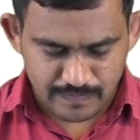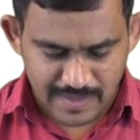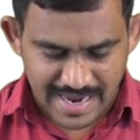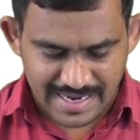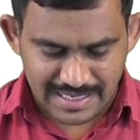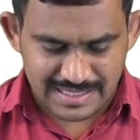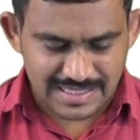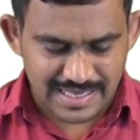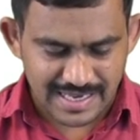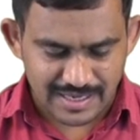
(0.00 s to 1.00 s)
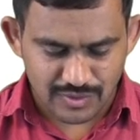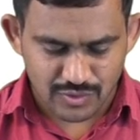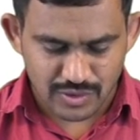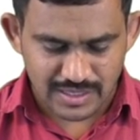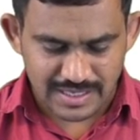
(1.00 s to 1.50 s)
minus J
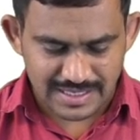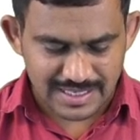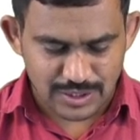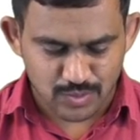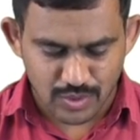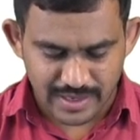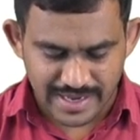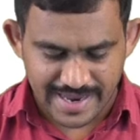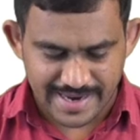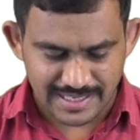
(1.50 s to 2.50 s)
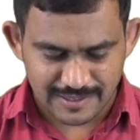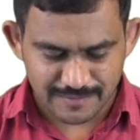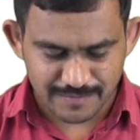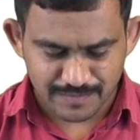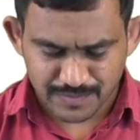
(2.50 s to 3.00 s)
26.8,
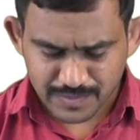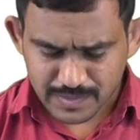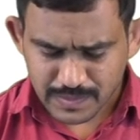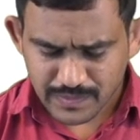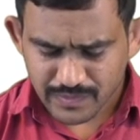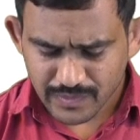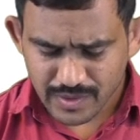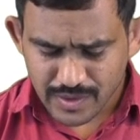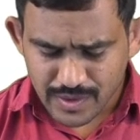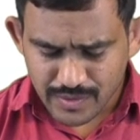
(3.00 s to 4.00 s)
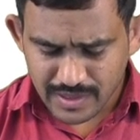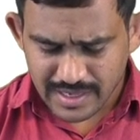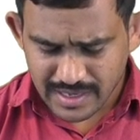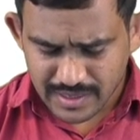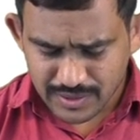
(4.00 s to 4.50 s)

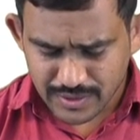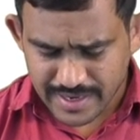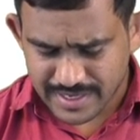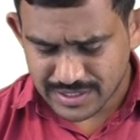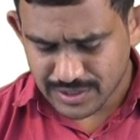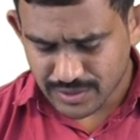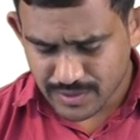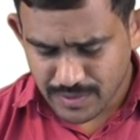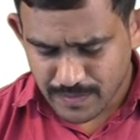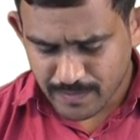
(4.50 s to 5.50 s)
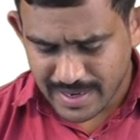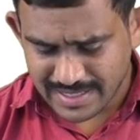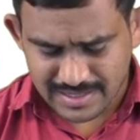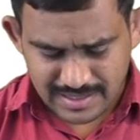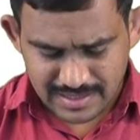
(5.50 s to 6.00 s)
okay, 80
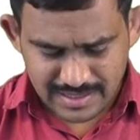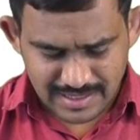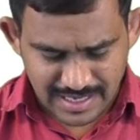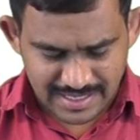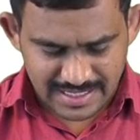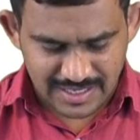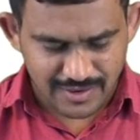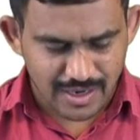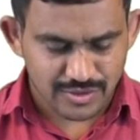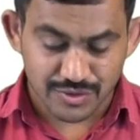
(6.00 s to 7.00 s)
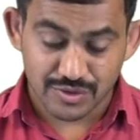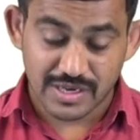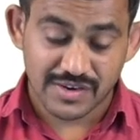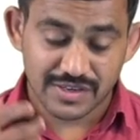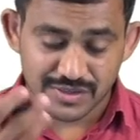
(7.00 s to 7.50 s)
plus 37 also need to
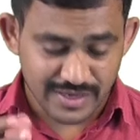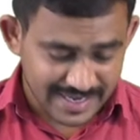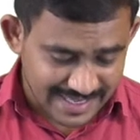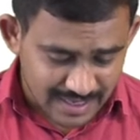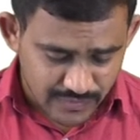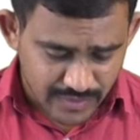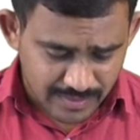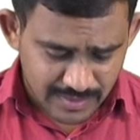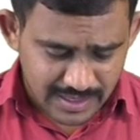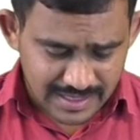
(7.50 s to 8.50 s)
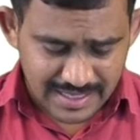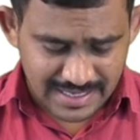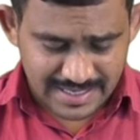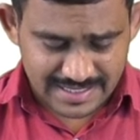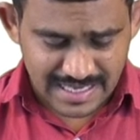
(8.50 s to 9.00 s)
convert into rectangular form.
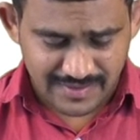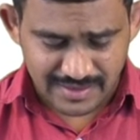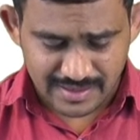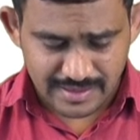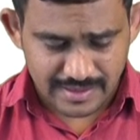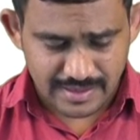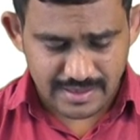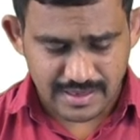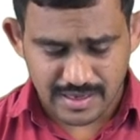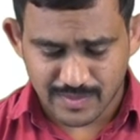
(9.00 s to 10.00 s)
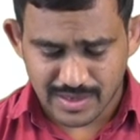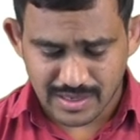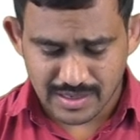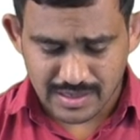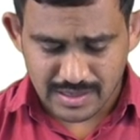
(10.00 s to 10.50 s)
37
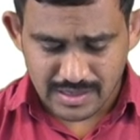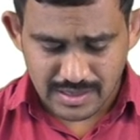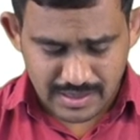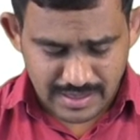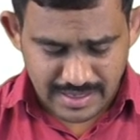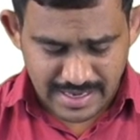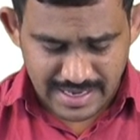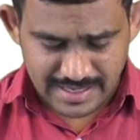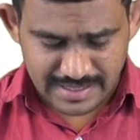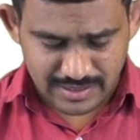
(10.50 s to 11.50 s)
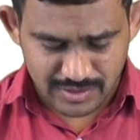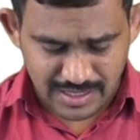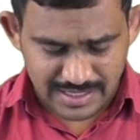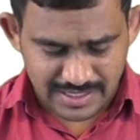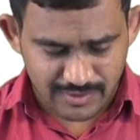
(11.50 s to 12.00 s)
comma 90, so
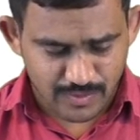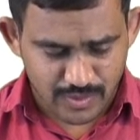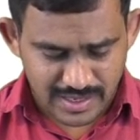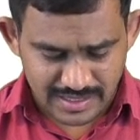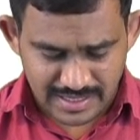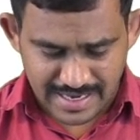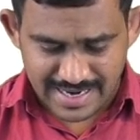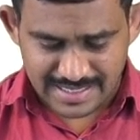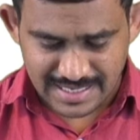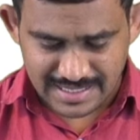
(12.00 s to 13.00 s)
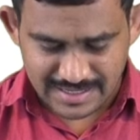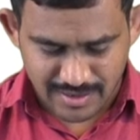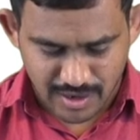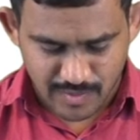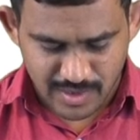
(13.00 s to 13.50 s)
37.96
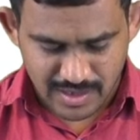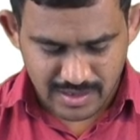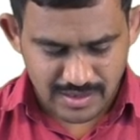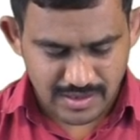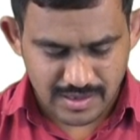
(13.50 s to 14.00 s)
comma